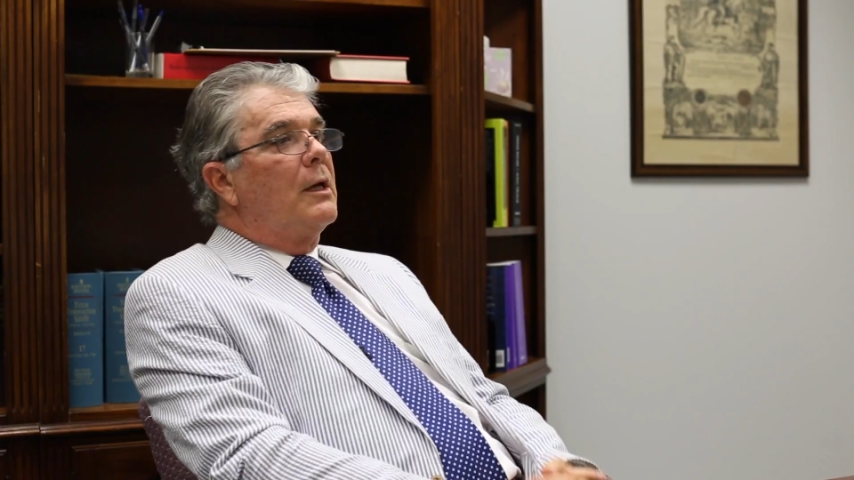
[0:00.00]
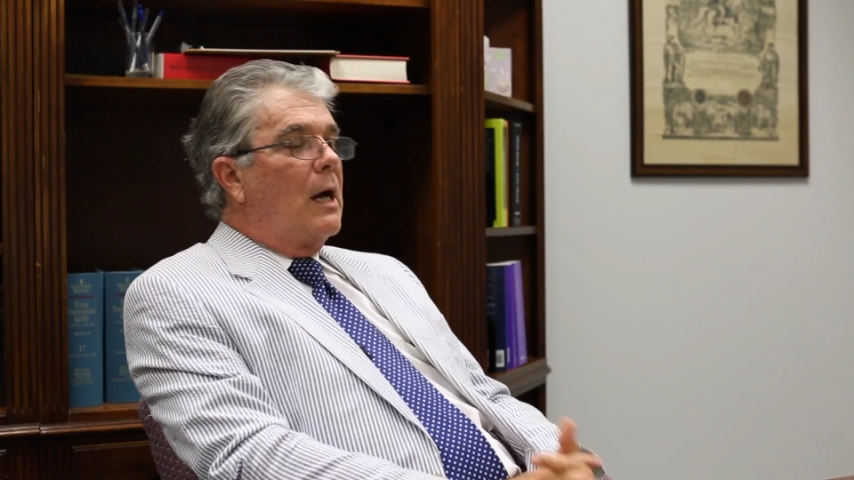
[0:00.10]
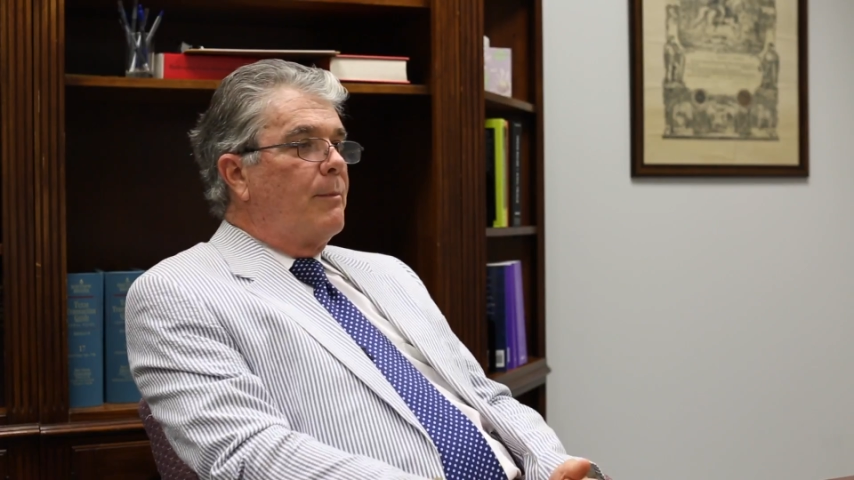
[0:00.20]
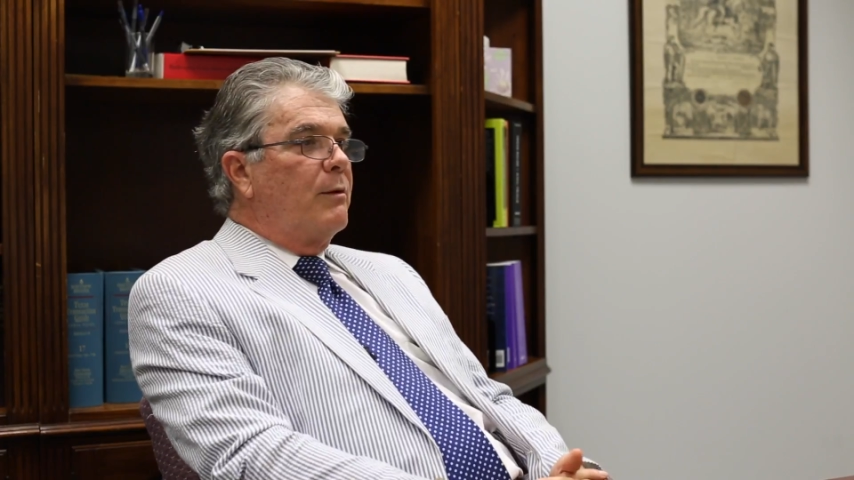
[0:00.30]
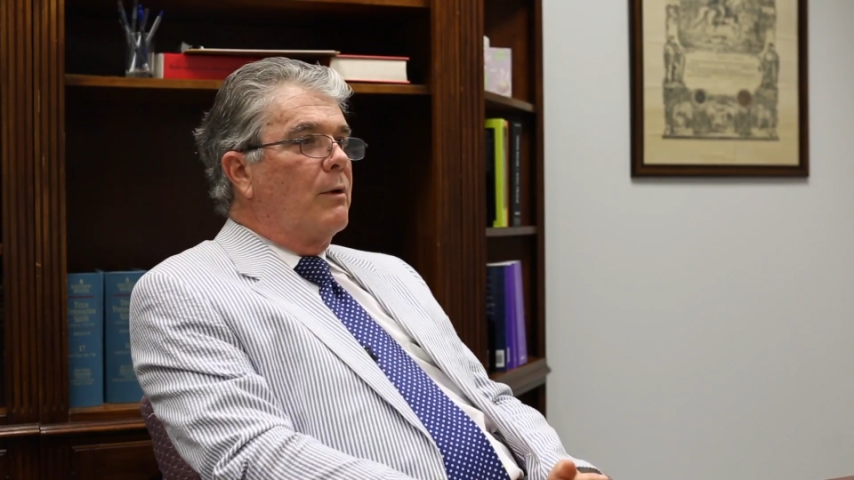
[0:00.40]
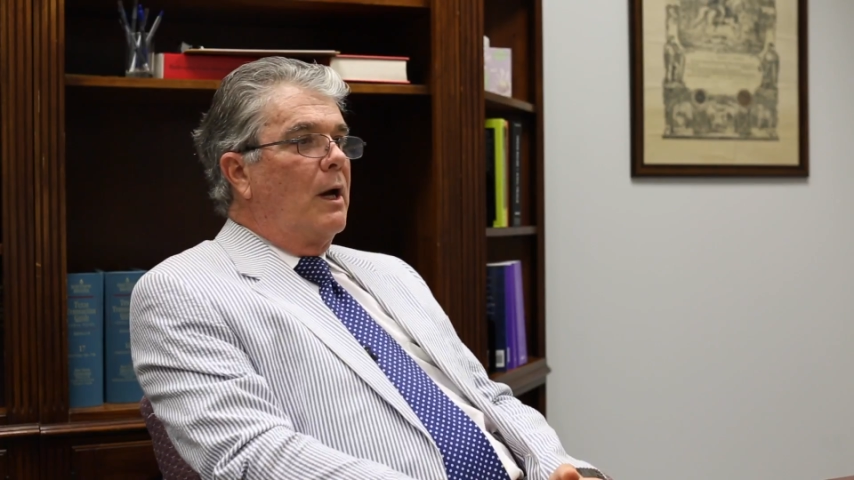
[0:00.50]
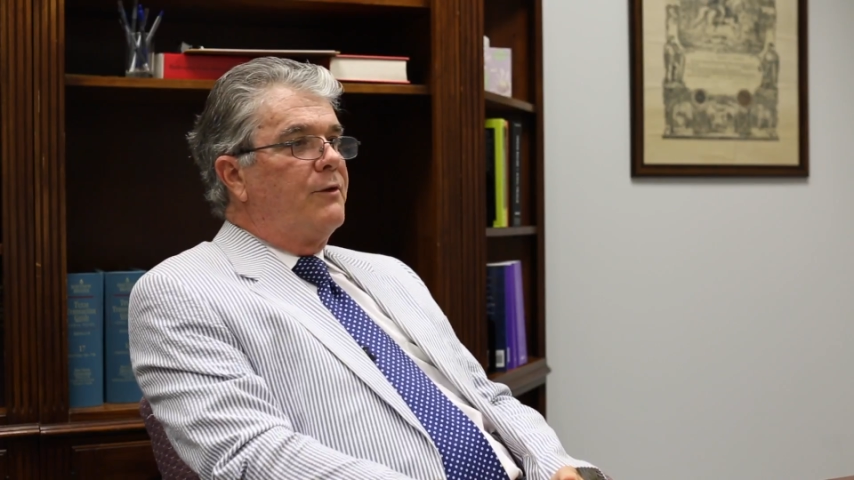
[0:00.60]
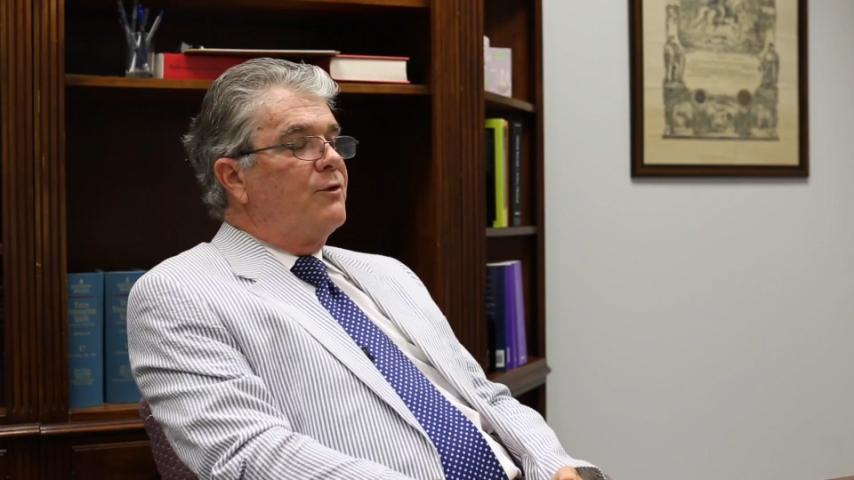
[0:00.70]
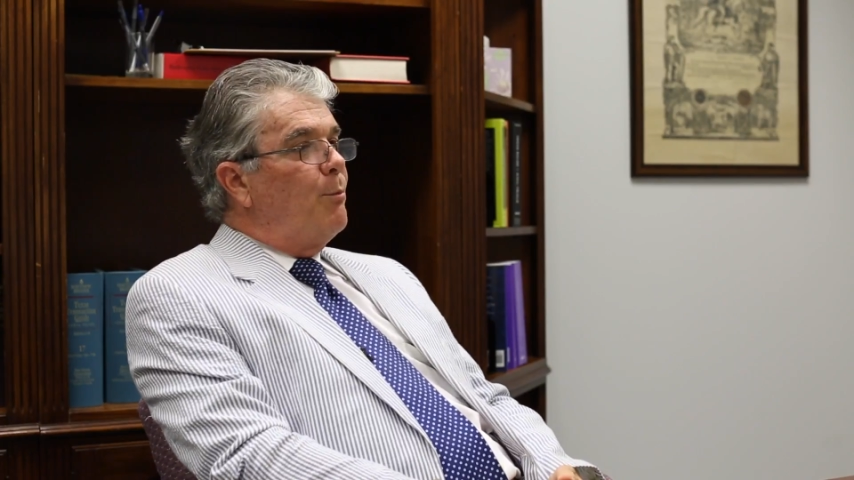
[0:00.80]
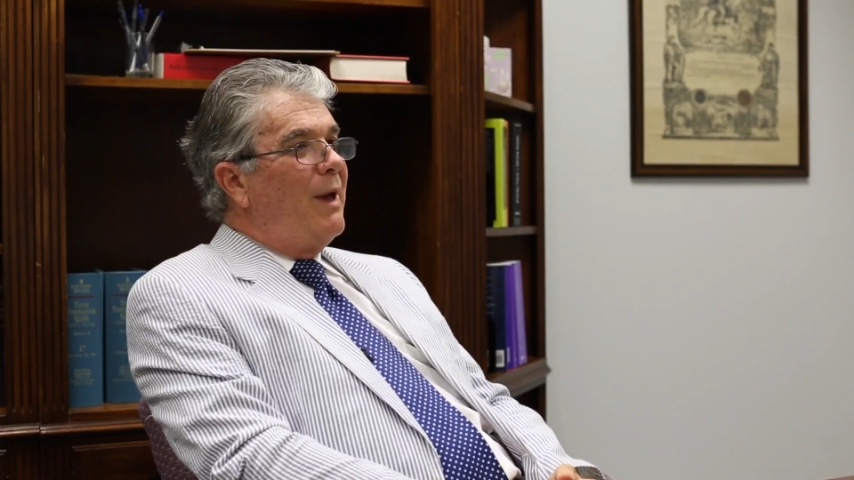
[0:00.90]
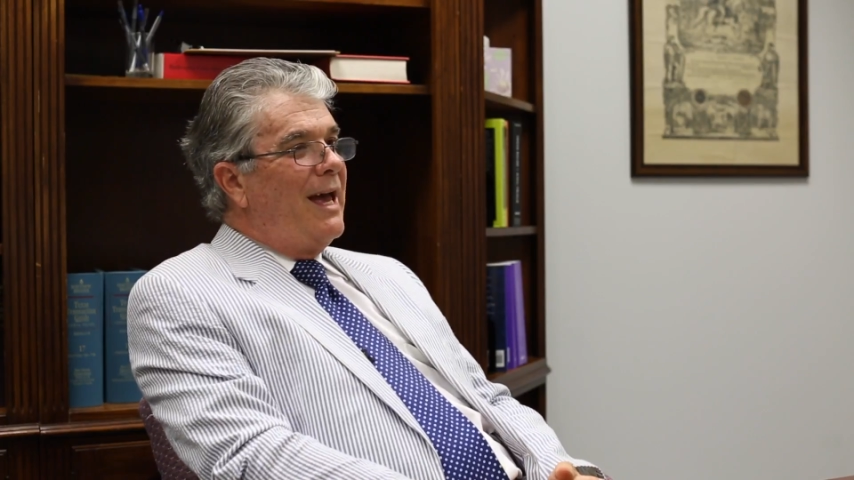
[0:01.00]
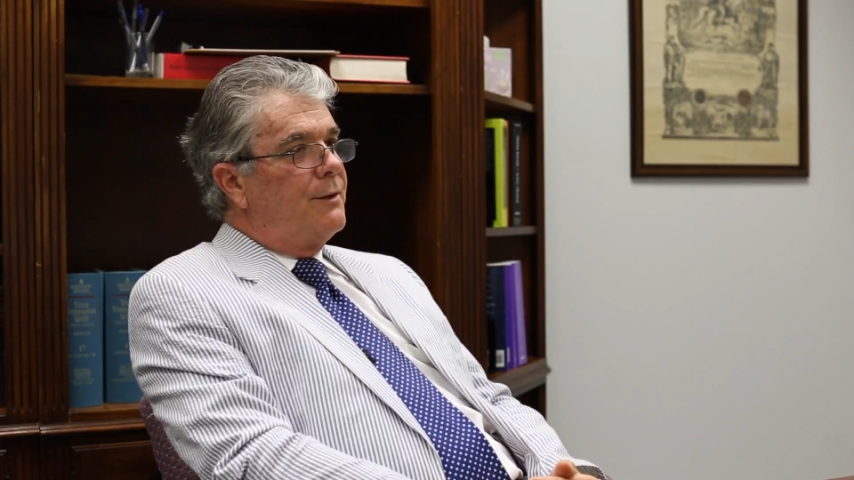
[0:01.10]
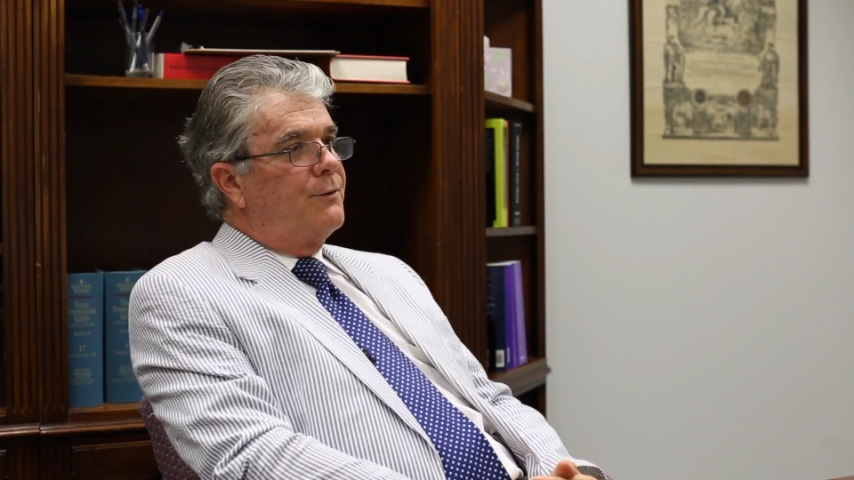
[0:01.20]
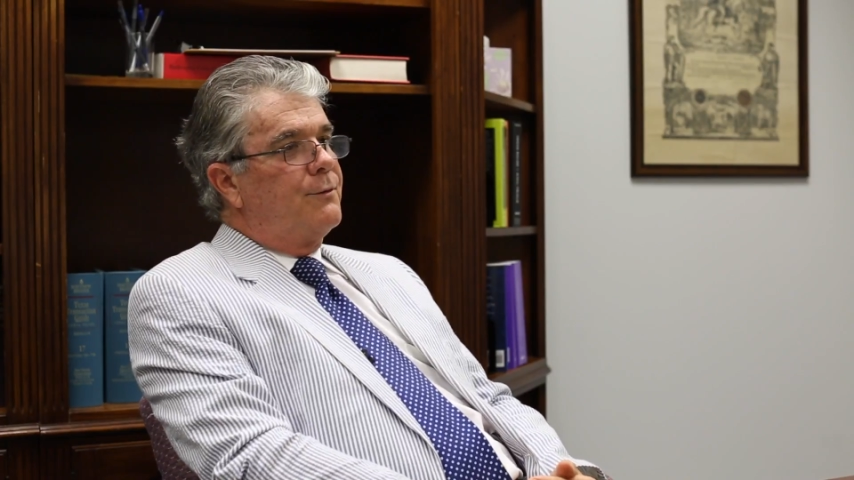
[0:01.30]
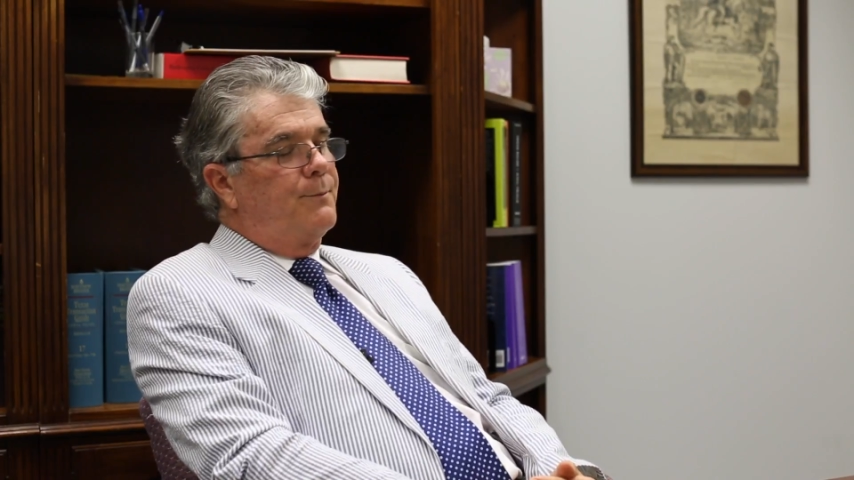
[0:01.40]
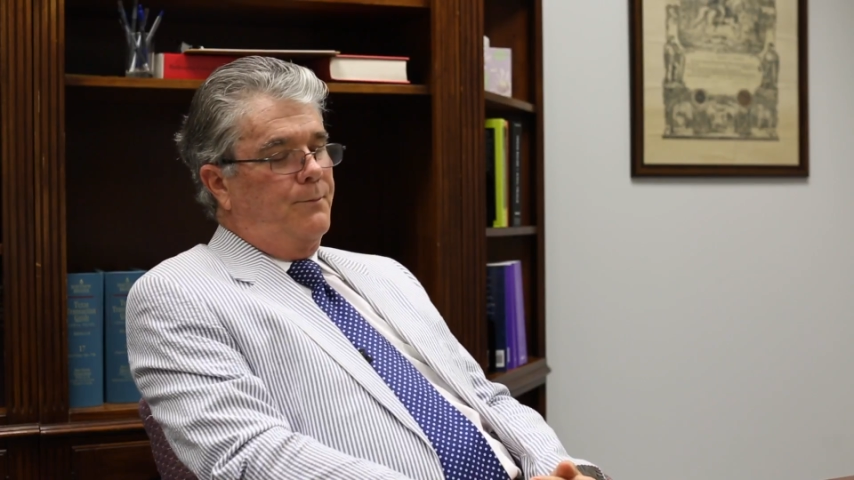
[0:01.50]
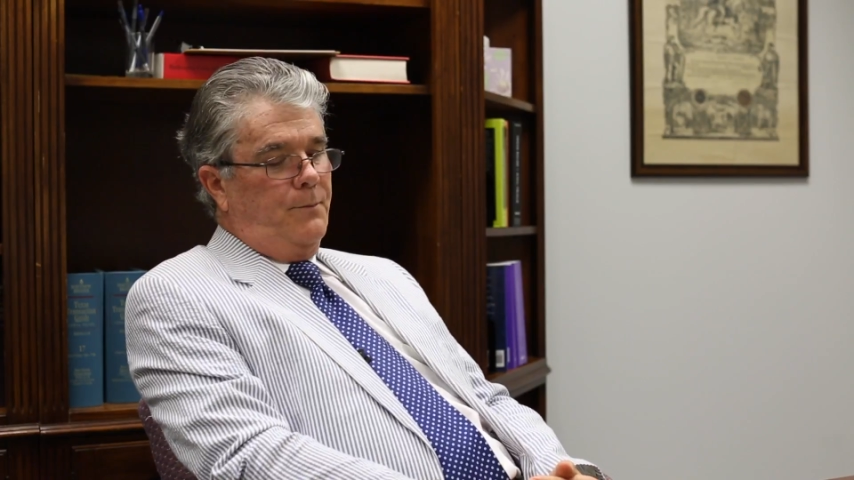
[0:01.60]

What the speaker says: copyrights and patents.